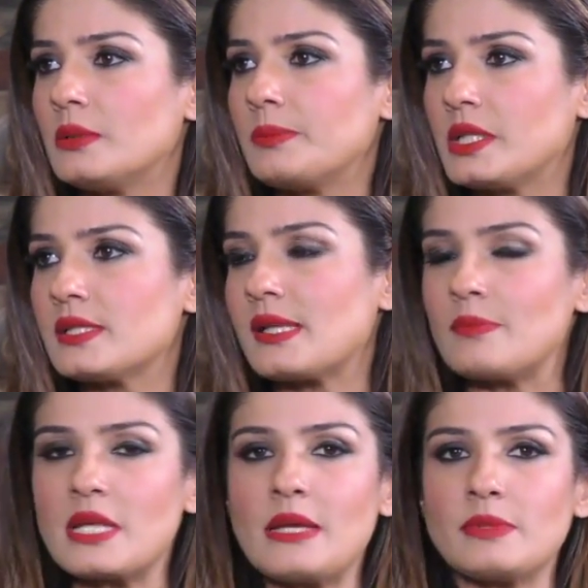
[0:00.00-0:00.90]
Because
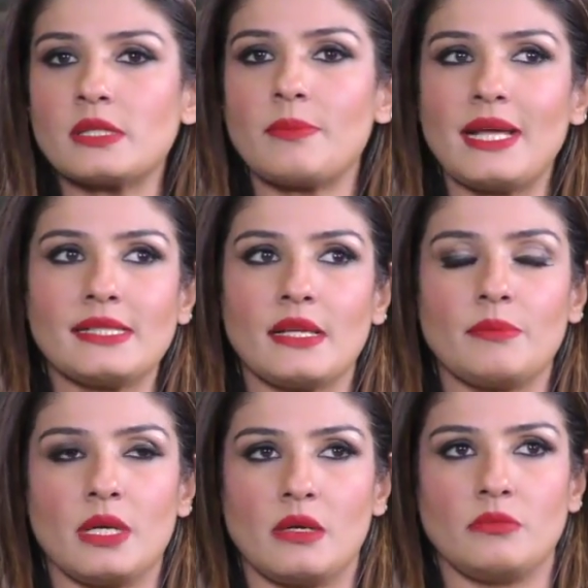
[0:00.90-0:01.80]
sometimes my
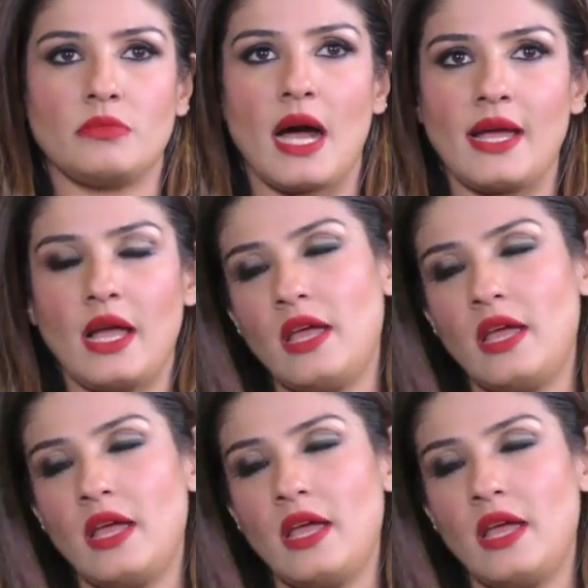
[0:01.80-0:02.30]
I